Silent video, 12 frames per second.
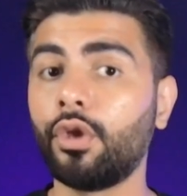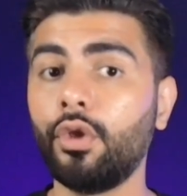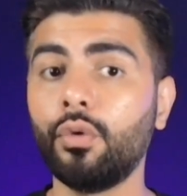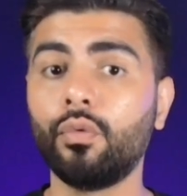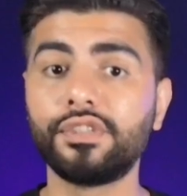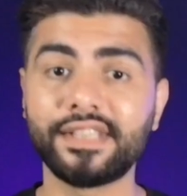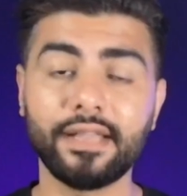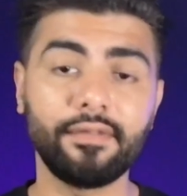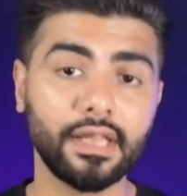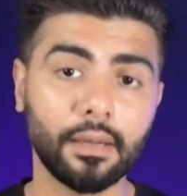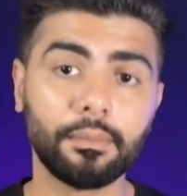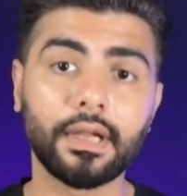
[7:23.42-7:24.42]
you save in
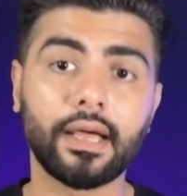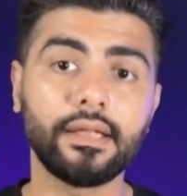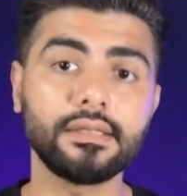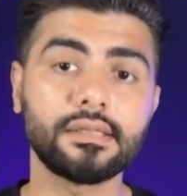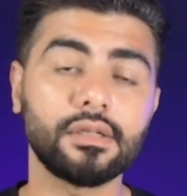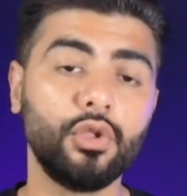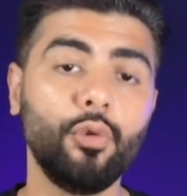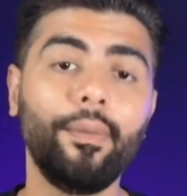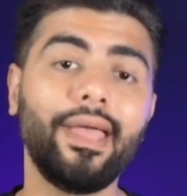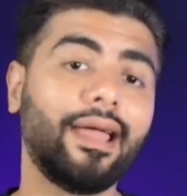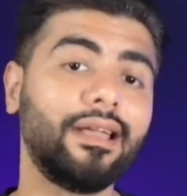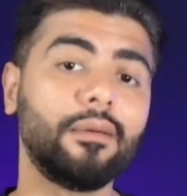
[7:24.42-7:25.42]
compliance, you
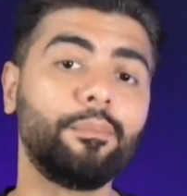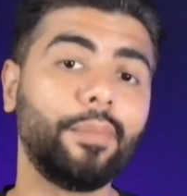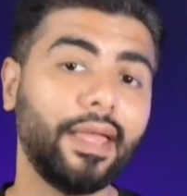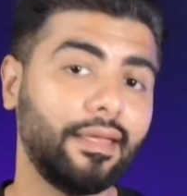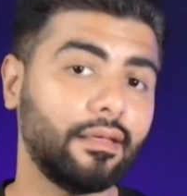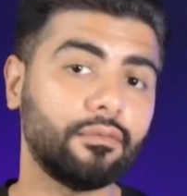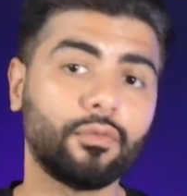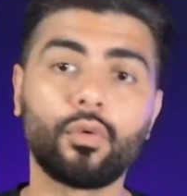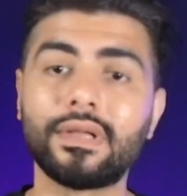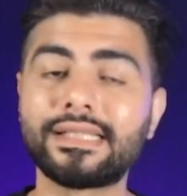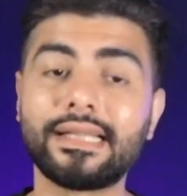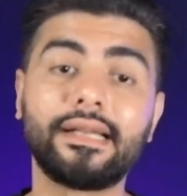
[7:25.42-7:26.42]
may end up paying for
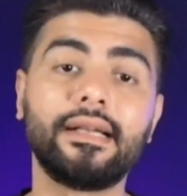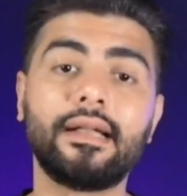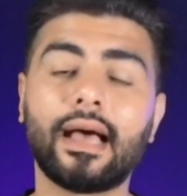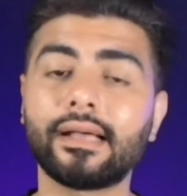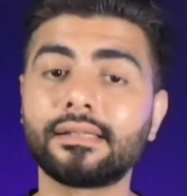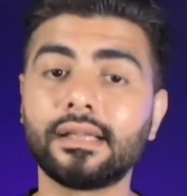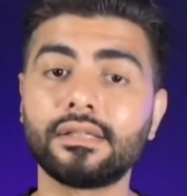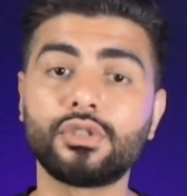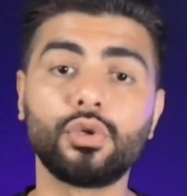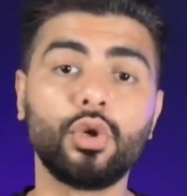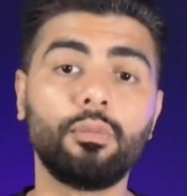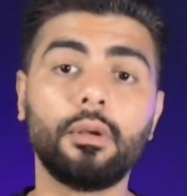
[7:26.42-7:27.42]
restricted access to
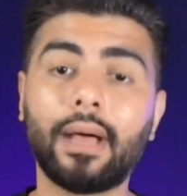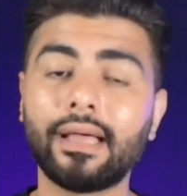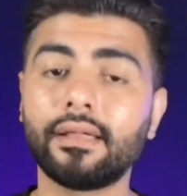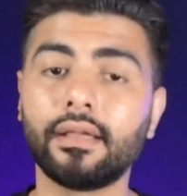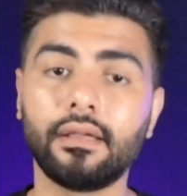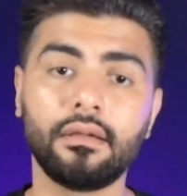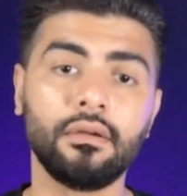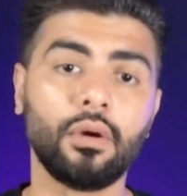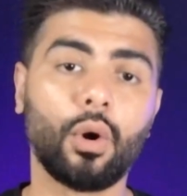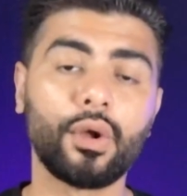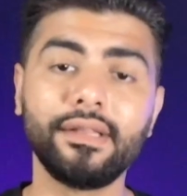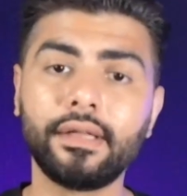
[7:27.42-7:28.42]
global banking
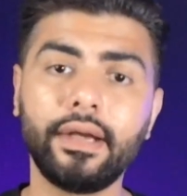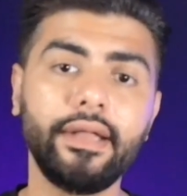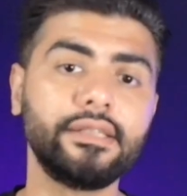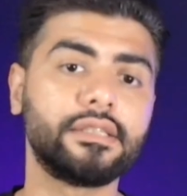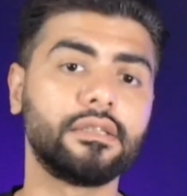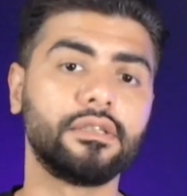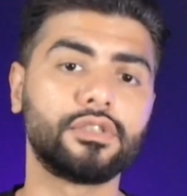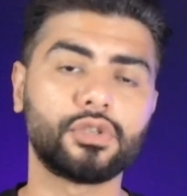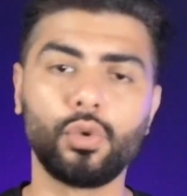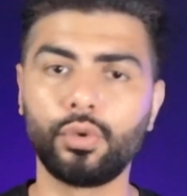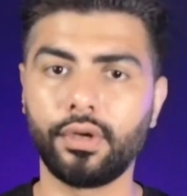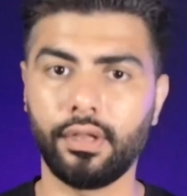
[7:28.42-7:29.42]
or increased
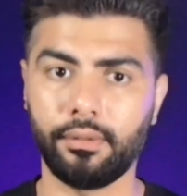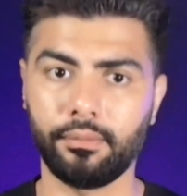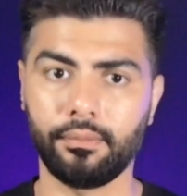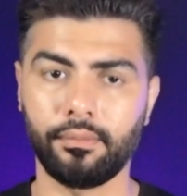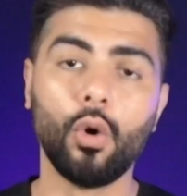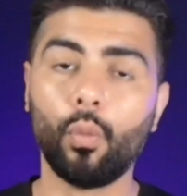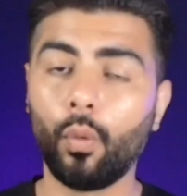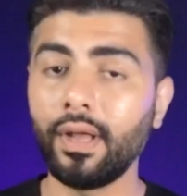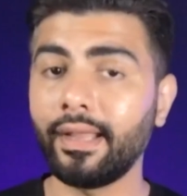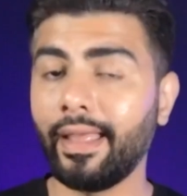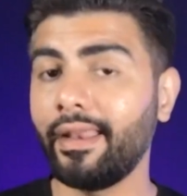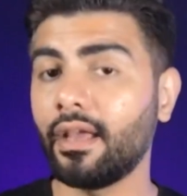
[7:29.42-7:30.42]
scrutiny. One
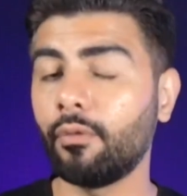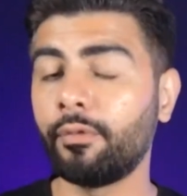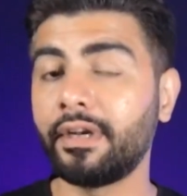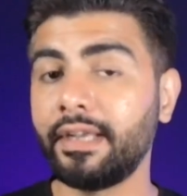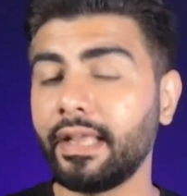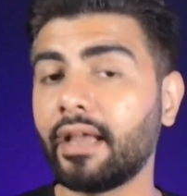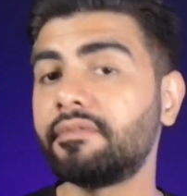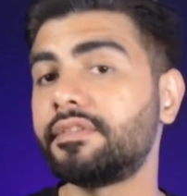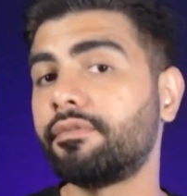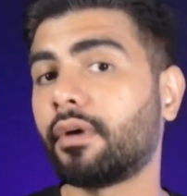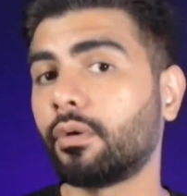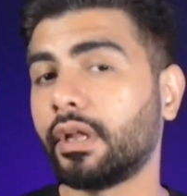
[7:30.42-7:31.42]
area where
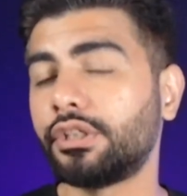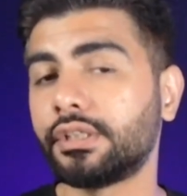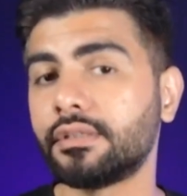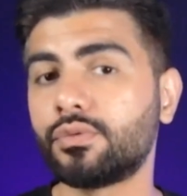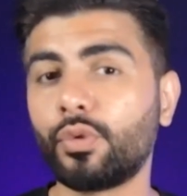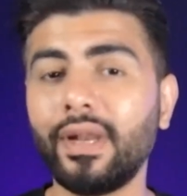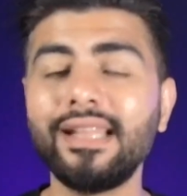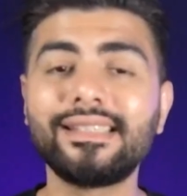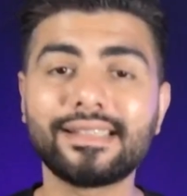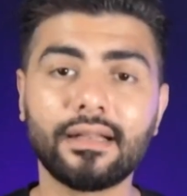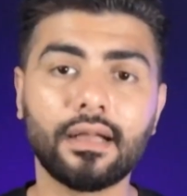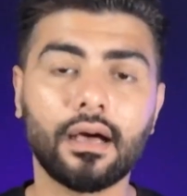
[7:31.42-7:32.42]
DIFC foundations really
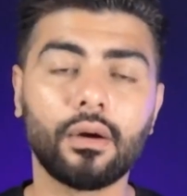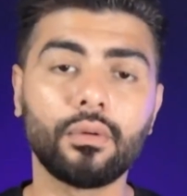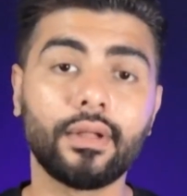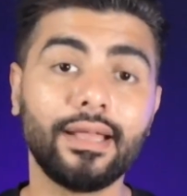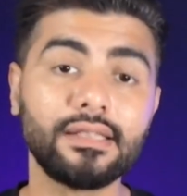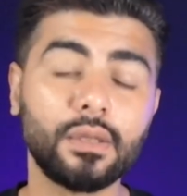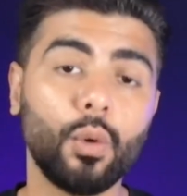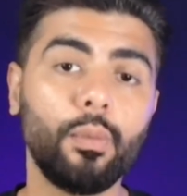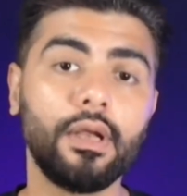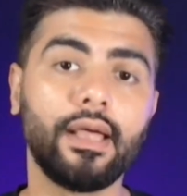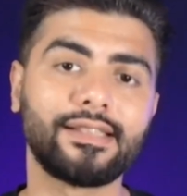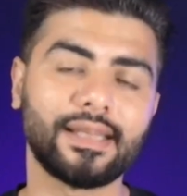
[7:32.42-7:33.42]
stand out is
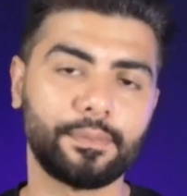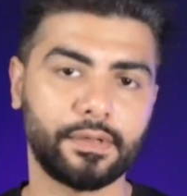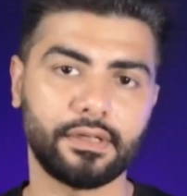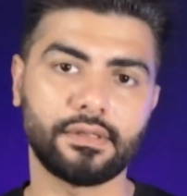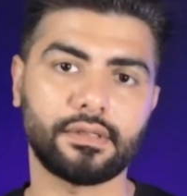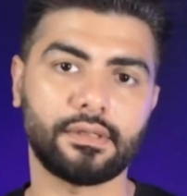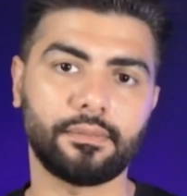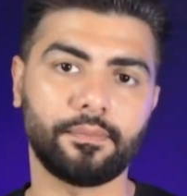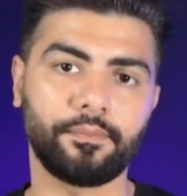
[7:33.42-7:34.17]
global acceptance.